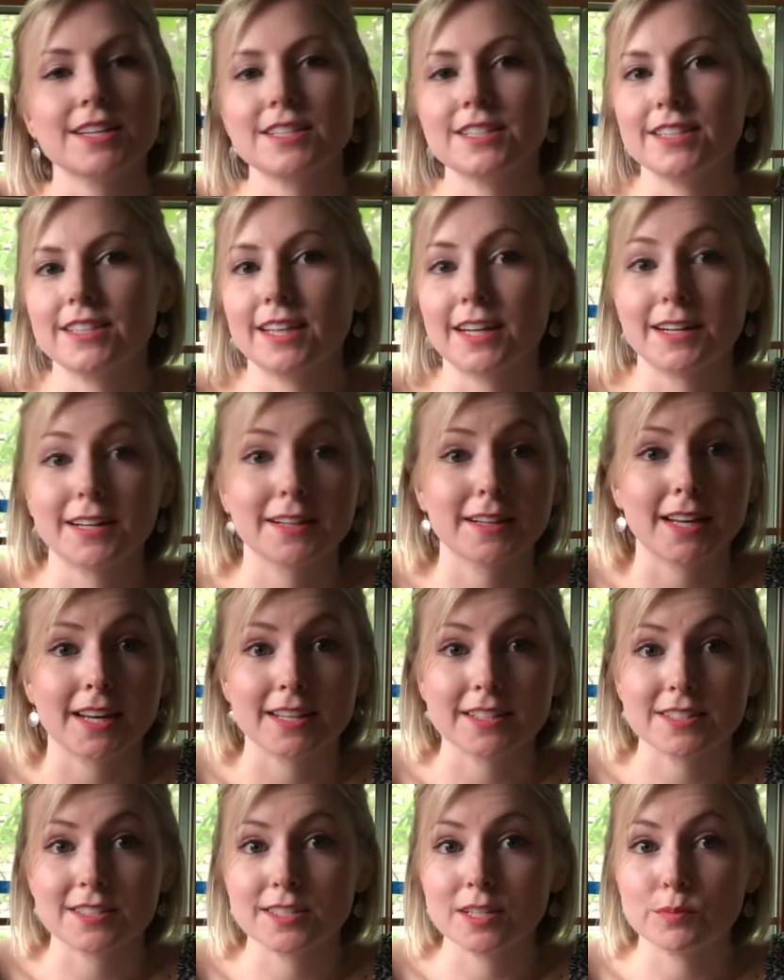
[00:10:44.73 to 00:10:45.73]
getting
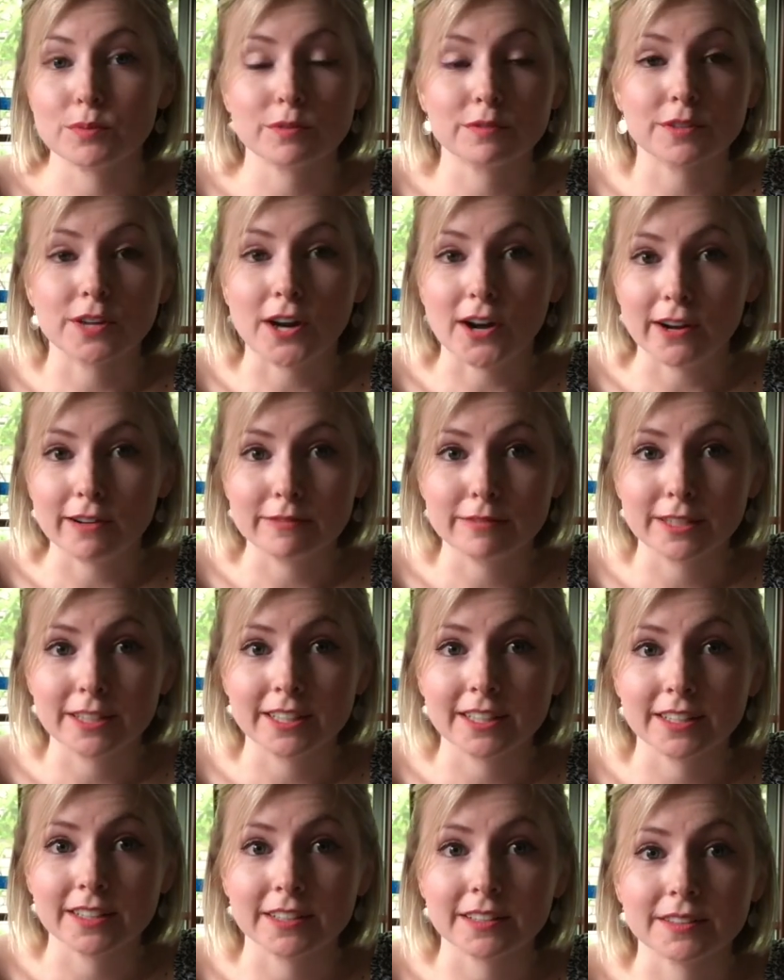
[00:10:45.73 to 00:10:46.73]
that sip of
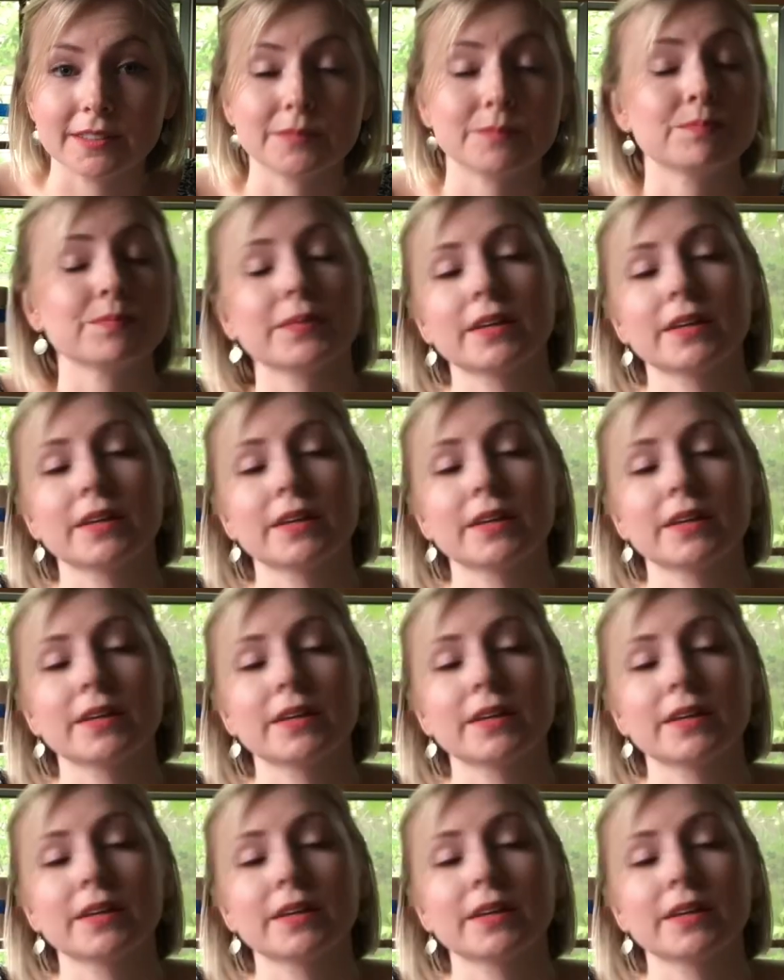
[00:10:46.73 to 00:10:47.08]
coffee in